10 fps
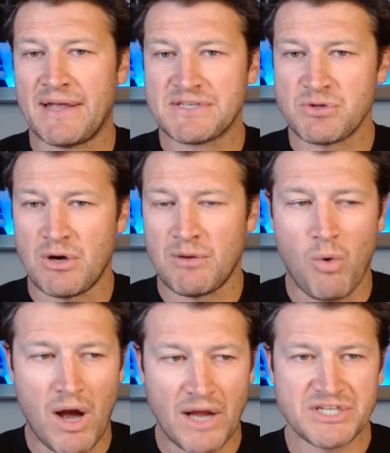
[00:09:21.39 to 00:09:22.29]
And so I'm
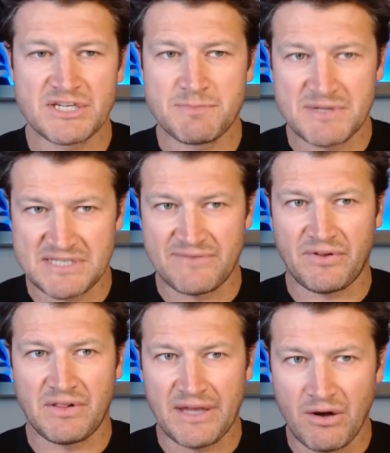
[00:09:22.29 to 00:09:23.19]
watching
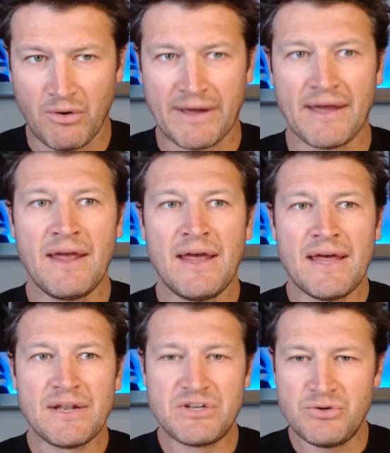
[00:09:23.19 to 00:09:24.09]
specifically going,
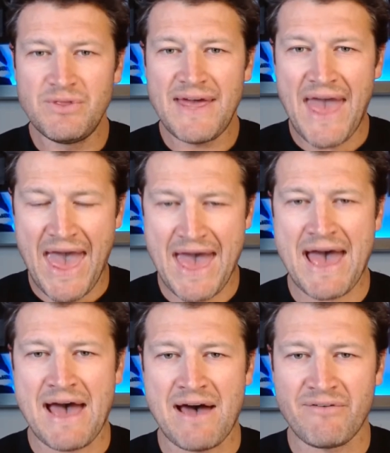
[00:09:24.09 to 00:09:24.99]
do they
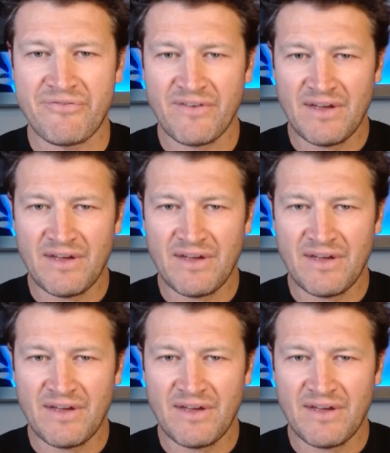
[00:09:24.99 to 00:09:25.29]
have